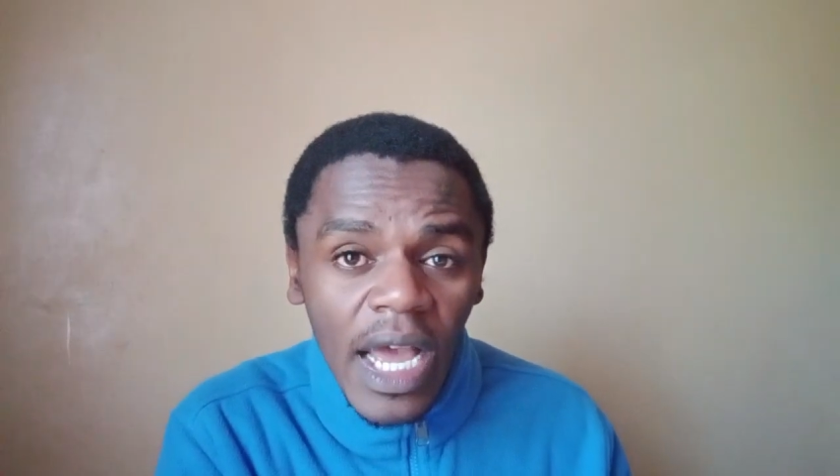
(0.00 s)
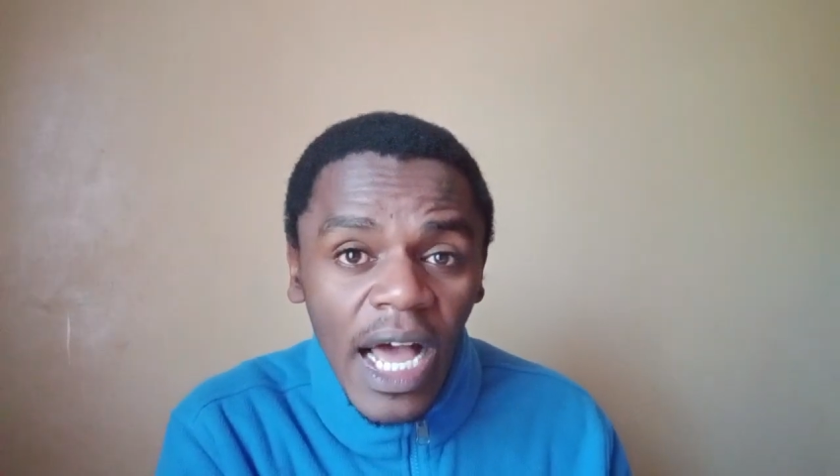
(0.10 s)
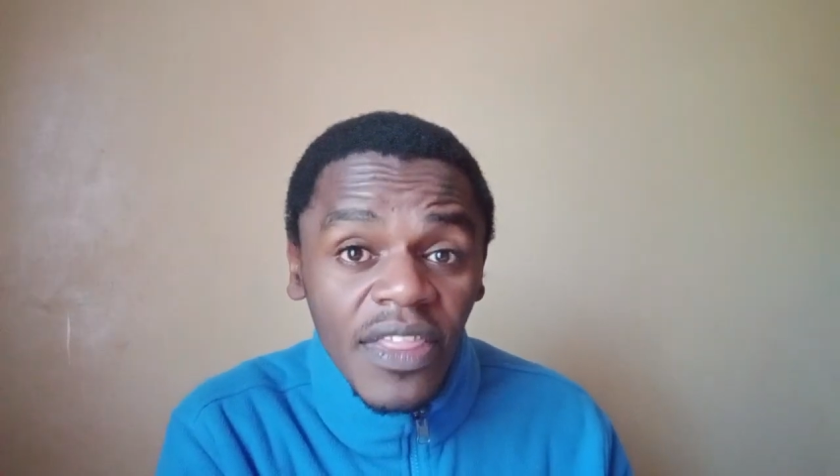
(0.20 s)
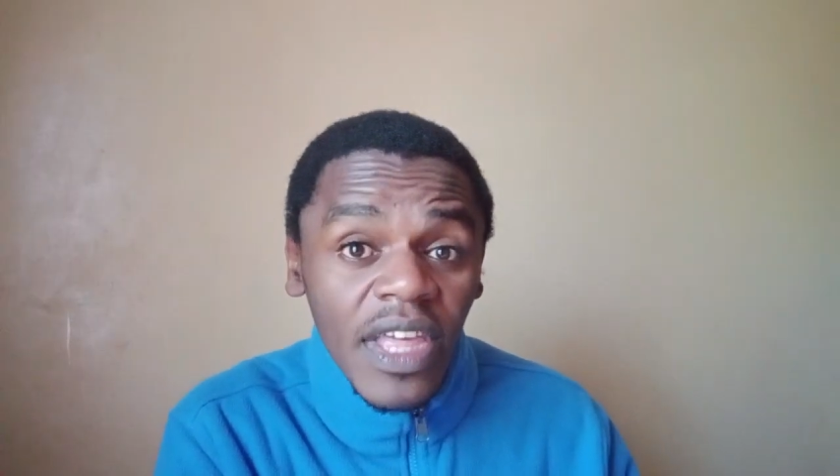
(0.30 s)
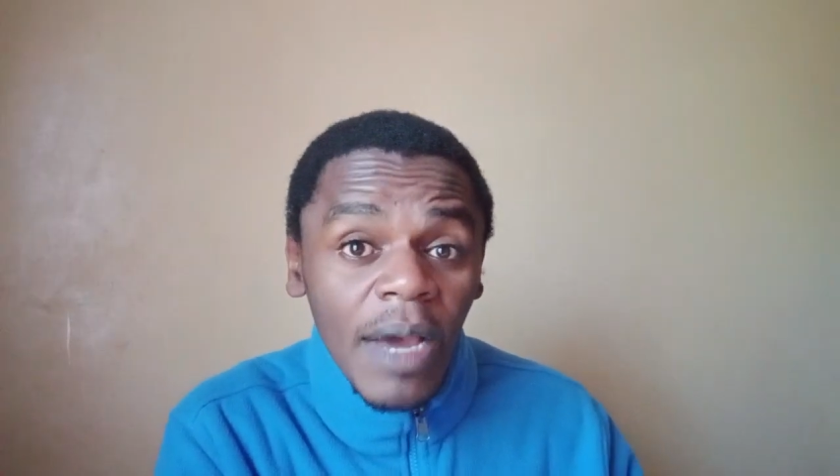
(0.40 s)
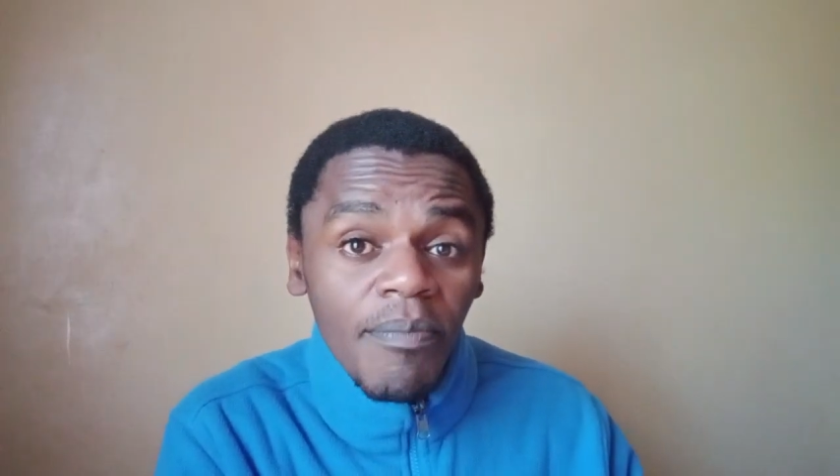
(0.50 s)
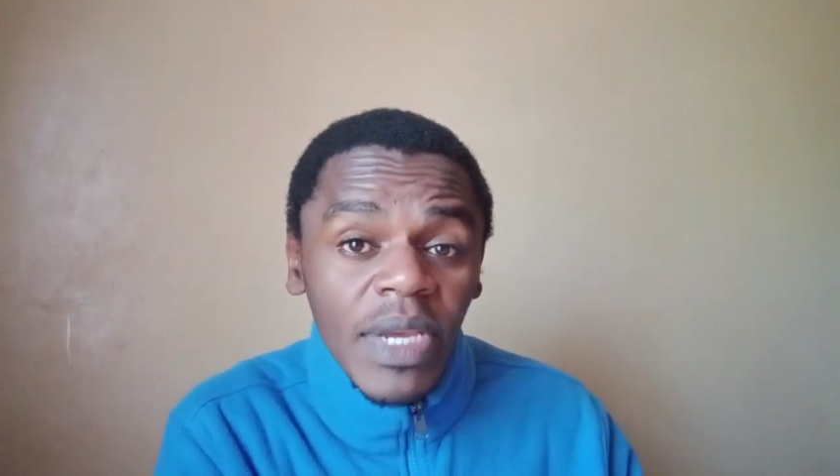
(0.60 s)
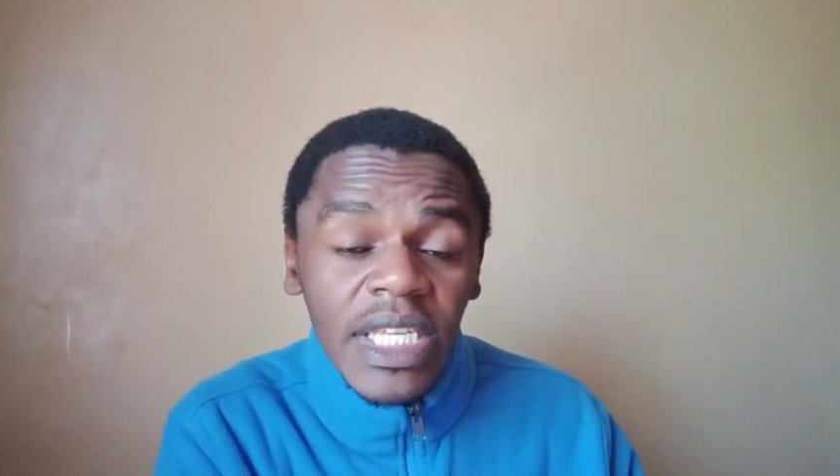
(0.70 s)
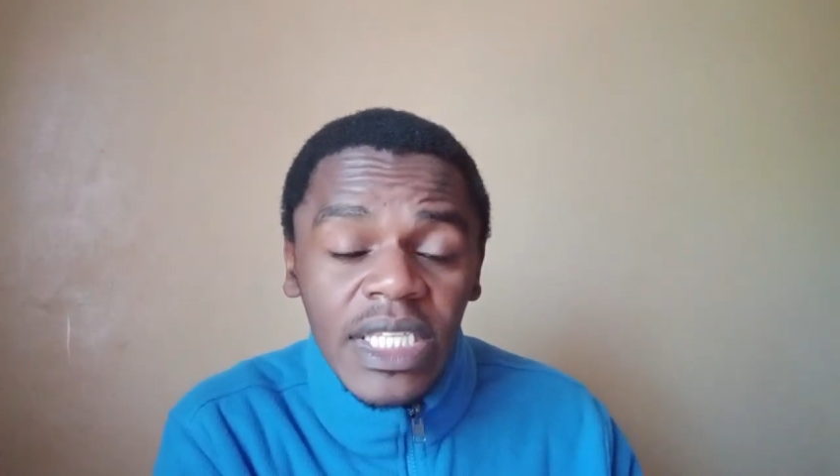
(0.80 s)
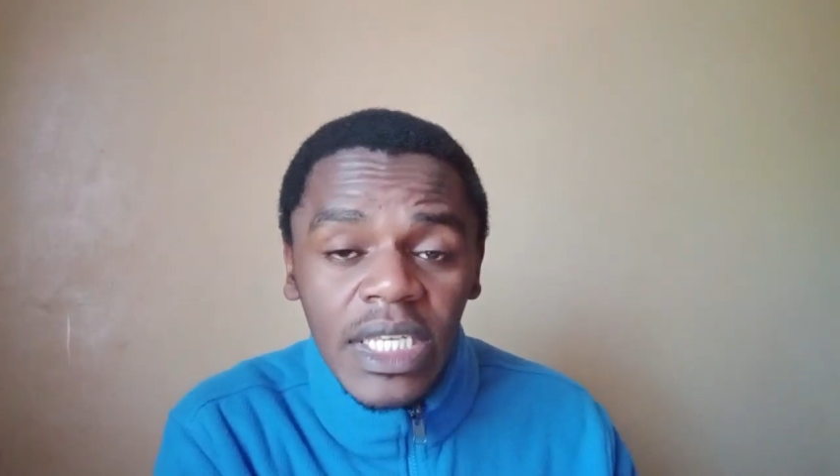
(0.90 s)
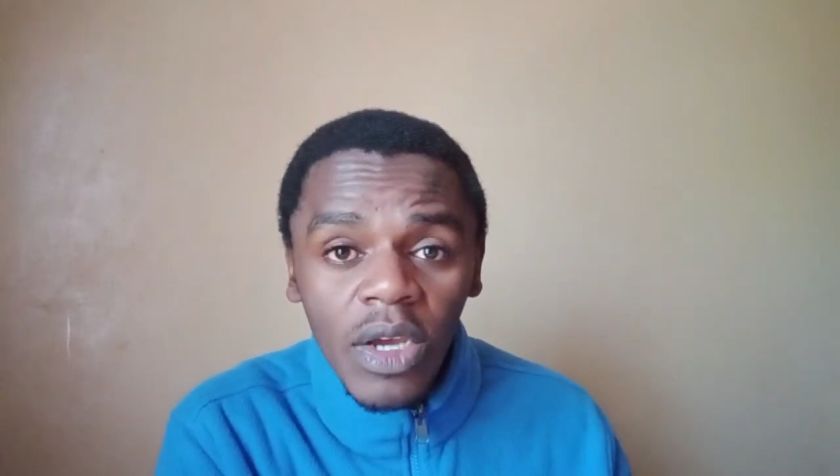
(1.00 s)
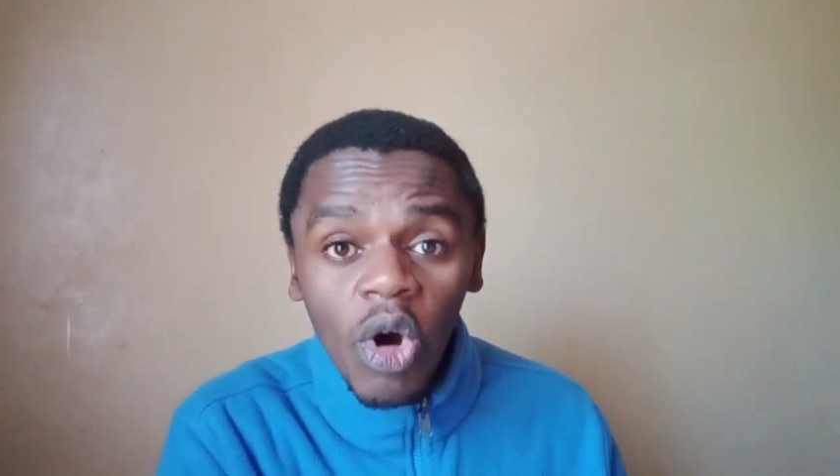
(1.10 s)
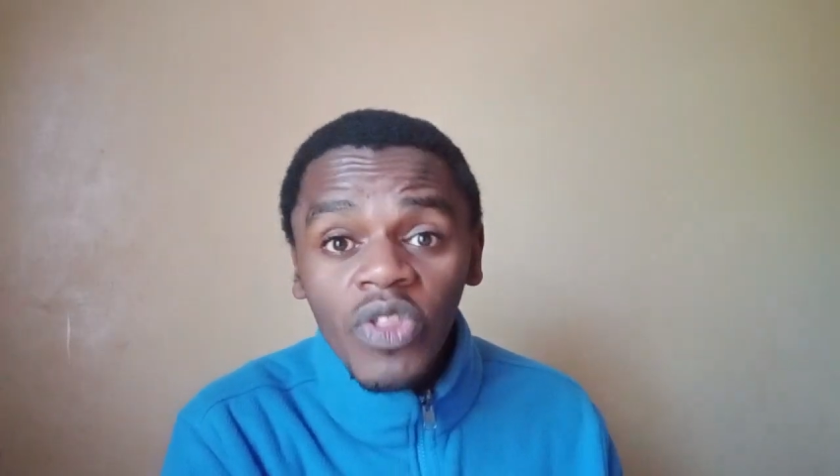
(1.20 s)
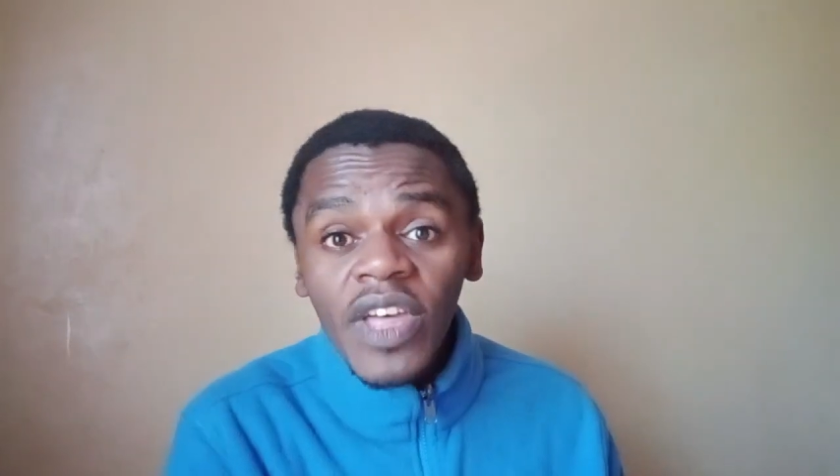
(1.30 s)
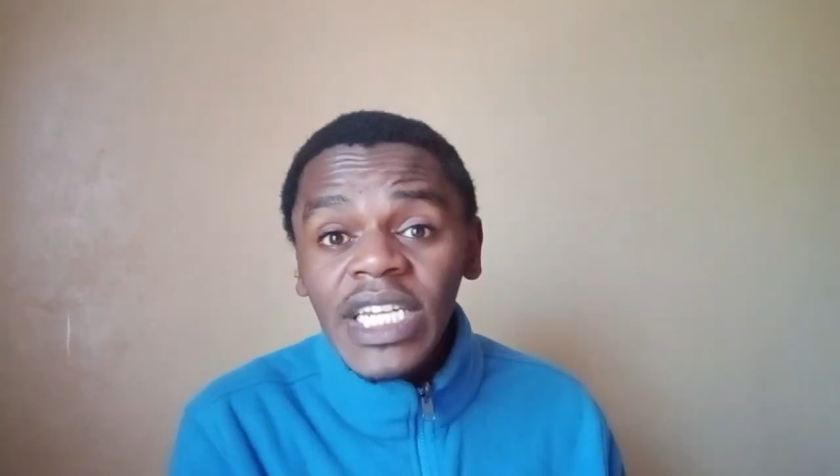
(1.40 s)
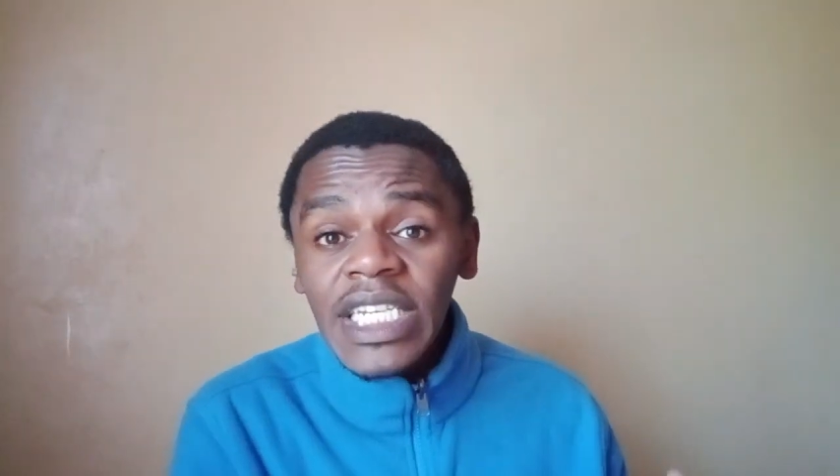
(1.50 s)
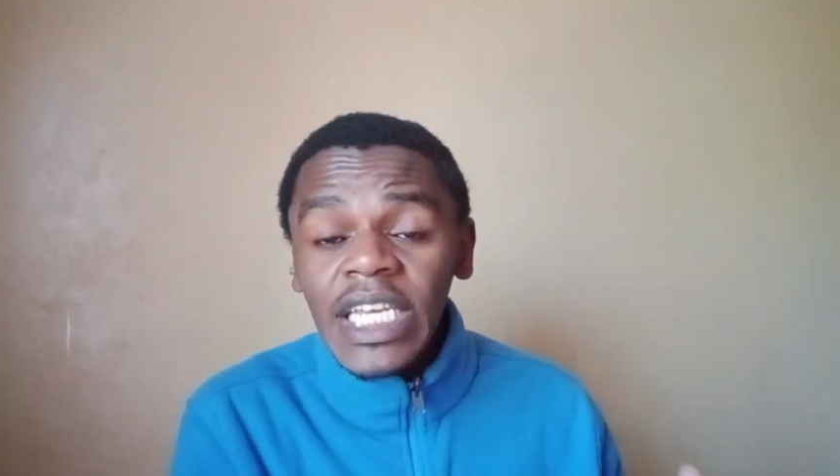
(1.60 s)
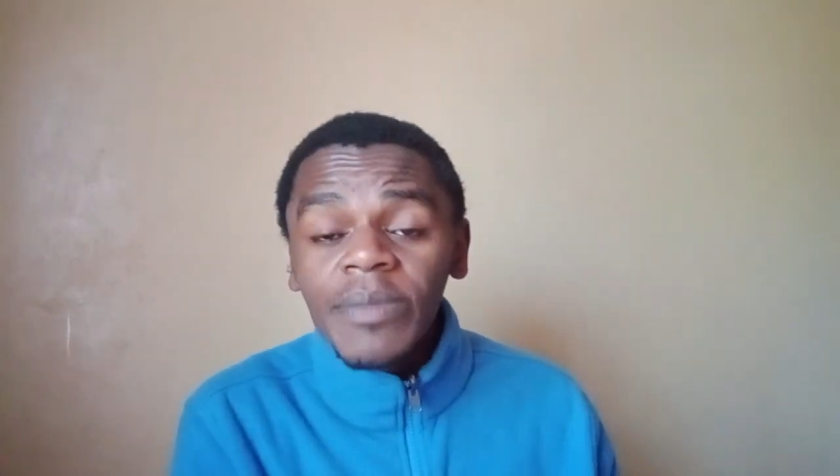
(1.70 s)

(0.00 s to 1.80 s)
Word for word: and they are busy or that